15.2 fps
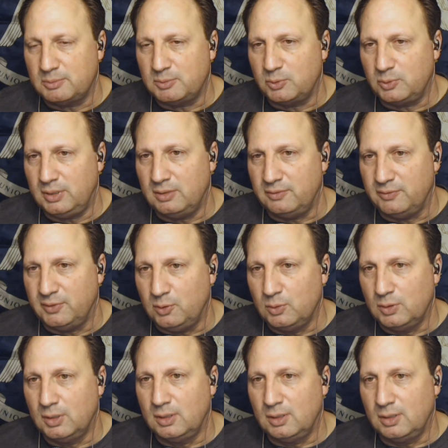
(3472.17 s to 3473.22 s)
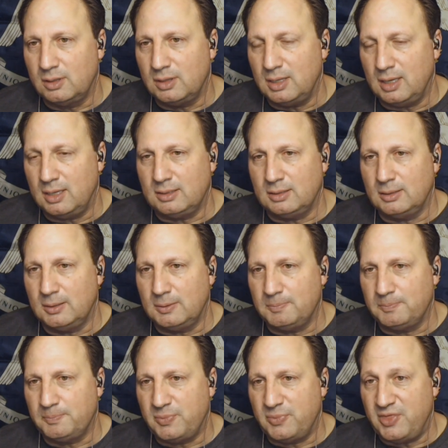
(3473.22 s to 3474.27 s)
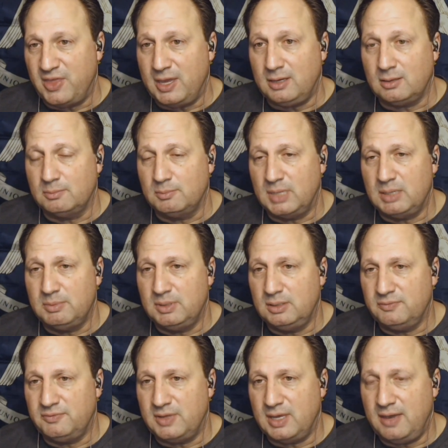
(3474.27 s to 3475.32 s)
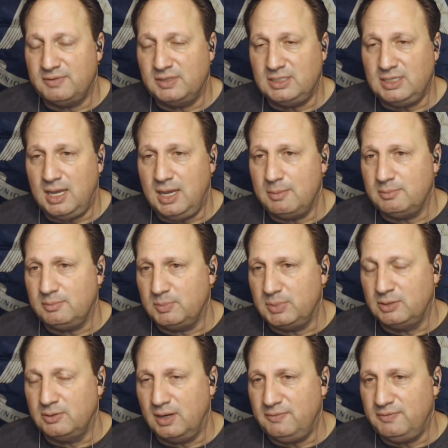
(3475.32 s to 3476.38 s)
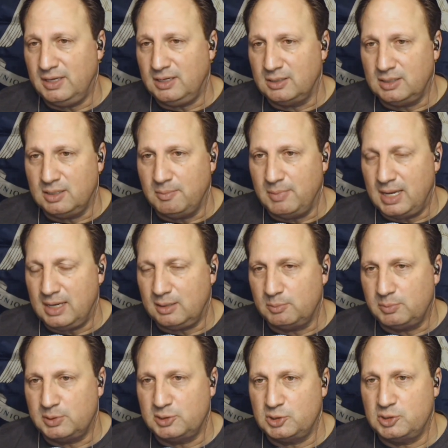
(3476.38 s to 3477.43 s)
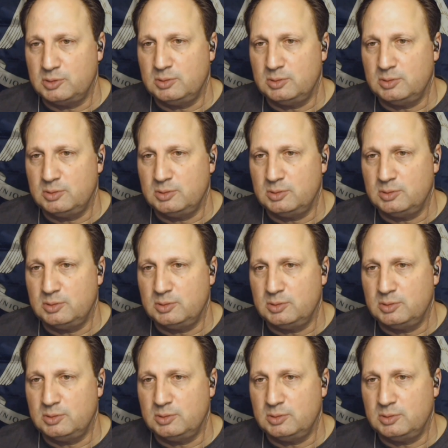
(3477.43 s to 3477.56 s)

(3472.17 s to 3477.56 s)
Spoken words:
someone we interview, that they could maybe, if they have the time, it'd be great if they could come back and